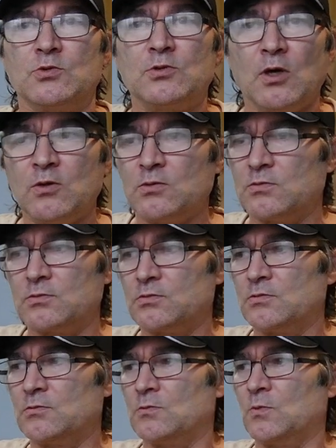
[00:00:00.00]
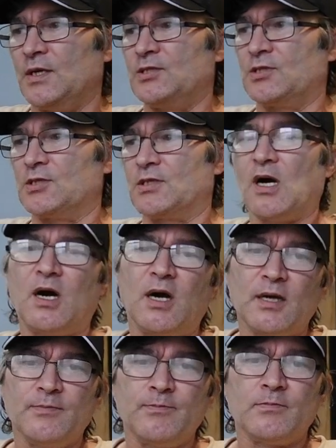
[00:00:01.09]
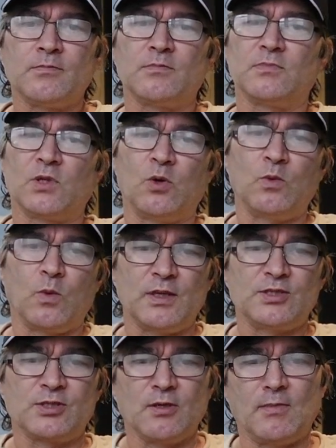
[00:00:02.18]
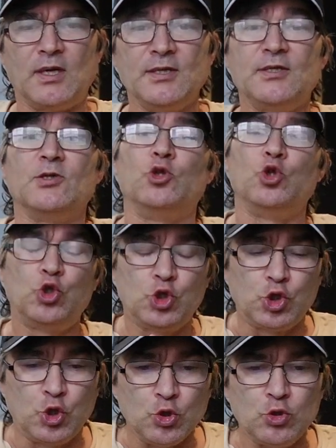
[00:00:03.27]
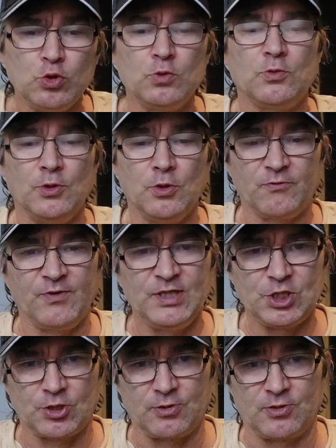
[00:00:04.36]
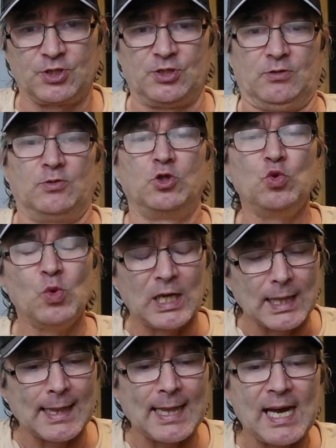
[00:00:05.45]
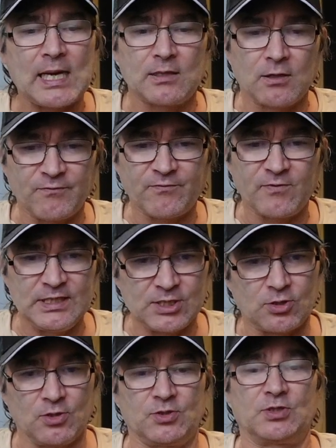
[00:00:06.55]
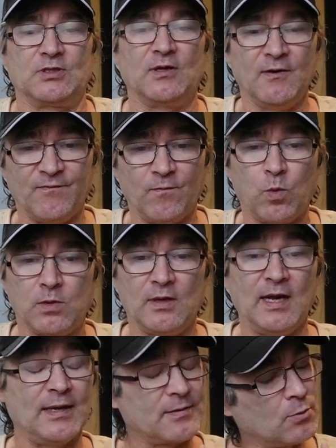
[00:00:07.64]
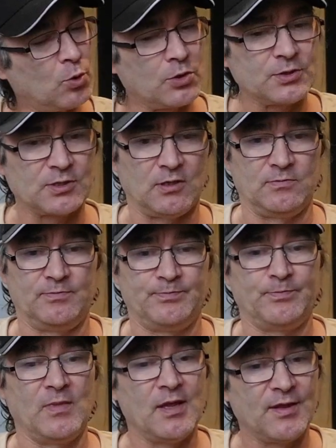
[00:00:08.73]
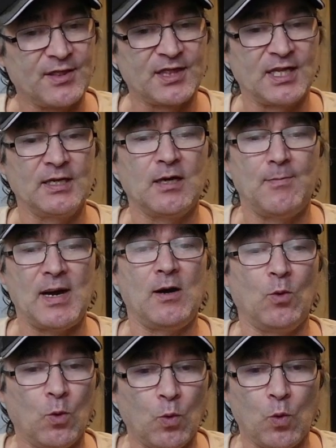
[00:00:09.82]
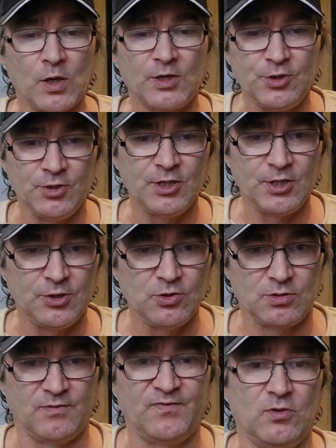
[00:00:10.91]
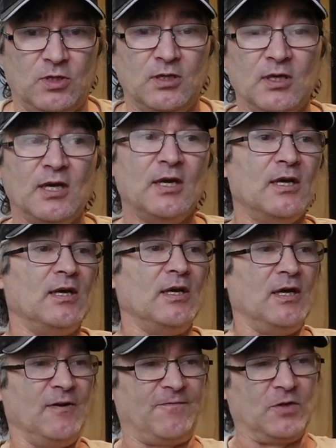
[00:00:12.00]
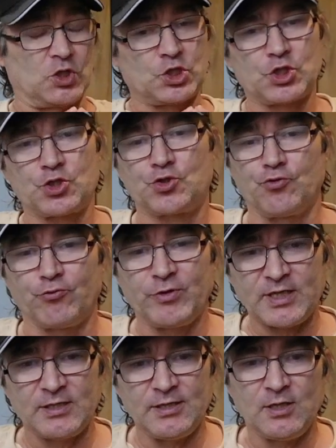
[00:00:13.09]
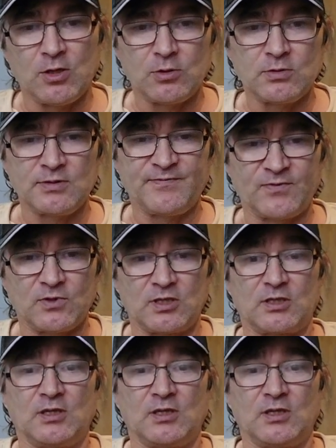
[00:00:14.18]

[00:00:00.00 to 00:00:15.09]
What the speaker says: don't waste your time. Don't waste your money. Do your research. Do a lot of research and also think about what are you going to use them for. If you're strictly going for